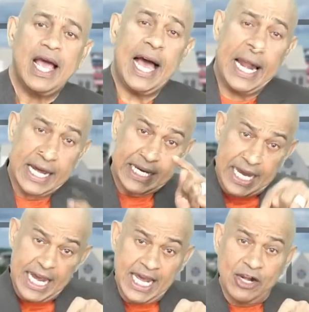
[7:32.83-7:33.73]
And
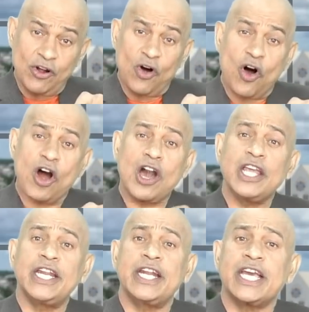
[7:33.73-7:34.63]
again,
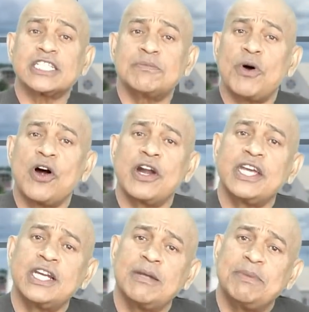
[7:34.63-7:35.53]
early the next
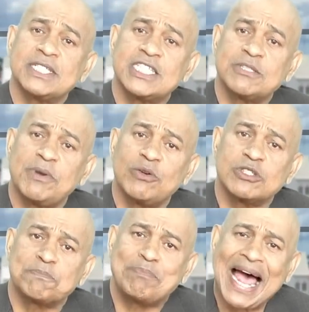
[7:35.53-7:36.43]
morning, the businessman
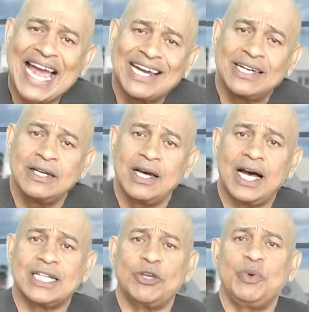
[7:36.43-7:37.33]
was back
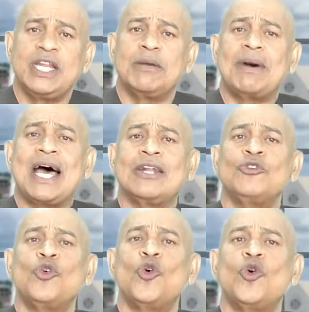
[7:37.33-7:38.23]
at the Ouida man
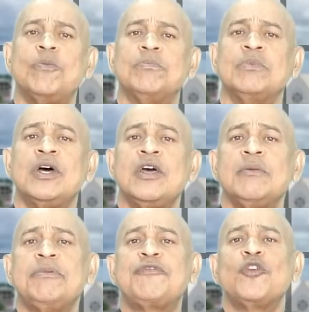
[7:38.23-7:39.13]
home
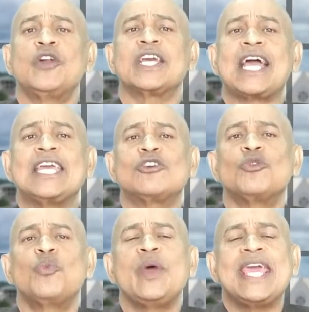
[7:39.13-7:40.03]
before the guy could
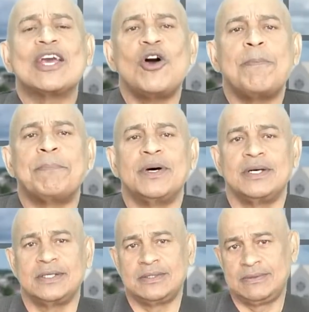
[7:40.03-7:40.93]
wake up.
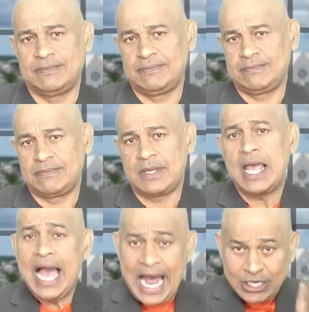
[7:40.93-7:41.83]

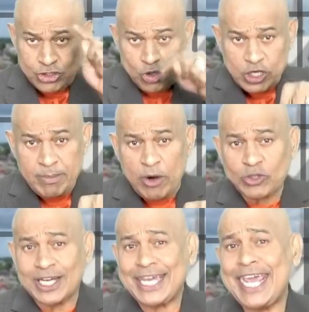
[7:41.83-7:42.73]
And took him
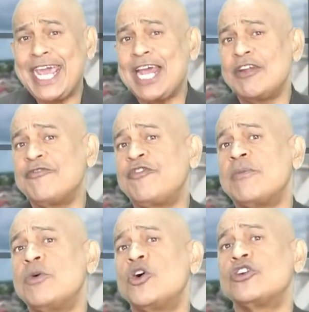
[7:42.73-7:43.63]
out again for
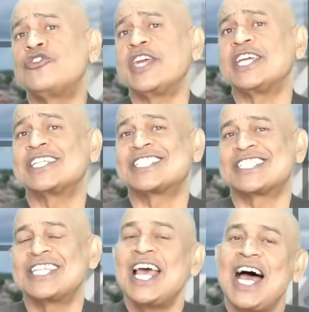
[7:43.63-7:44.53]
more
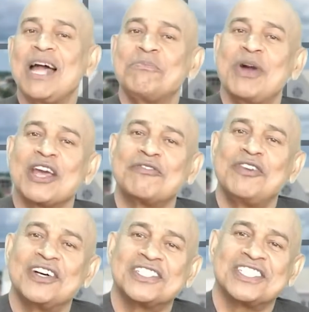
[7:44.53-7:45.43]
drinks and
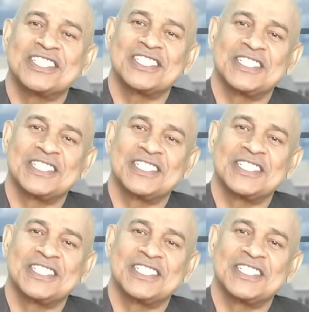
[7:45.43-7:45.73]
breakfast.